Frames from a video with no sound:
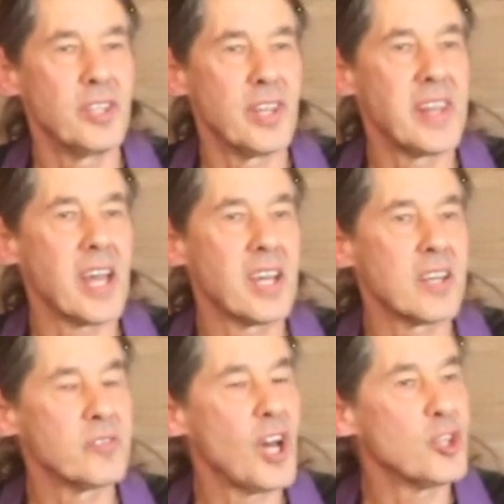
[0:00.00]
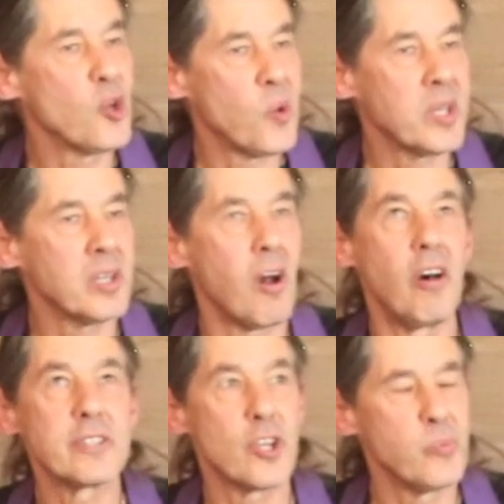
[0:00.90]
that kind of not knowing
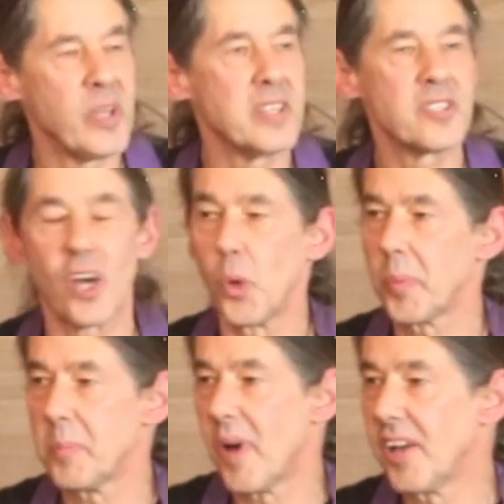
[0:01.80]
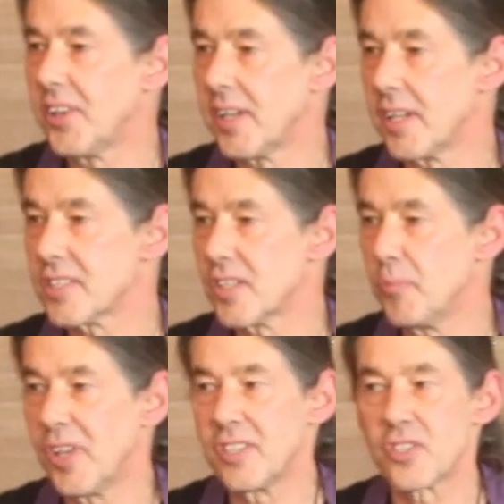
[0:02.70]
also means open-mindedness. It
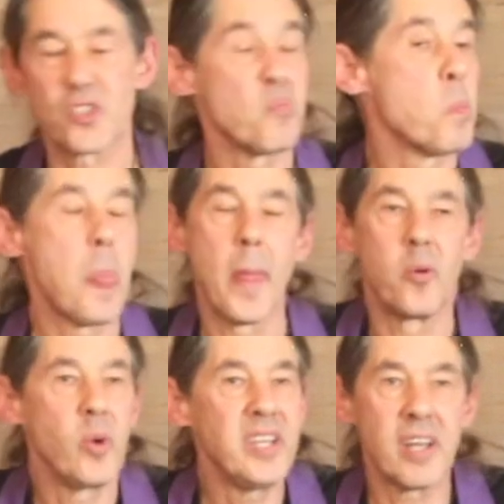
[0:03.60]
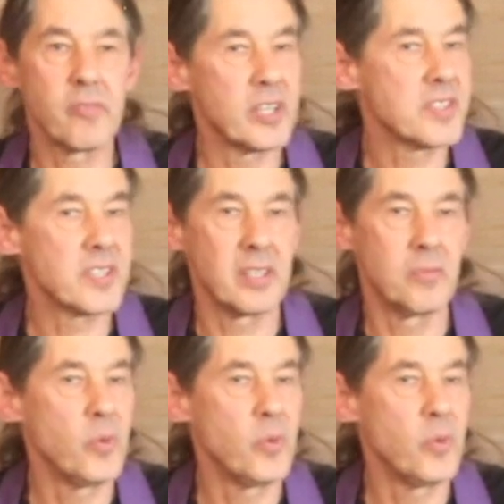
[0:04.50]
means that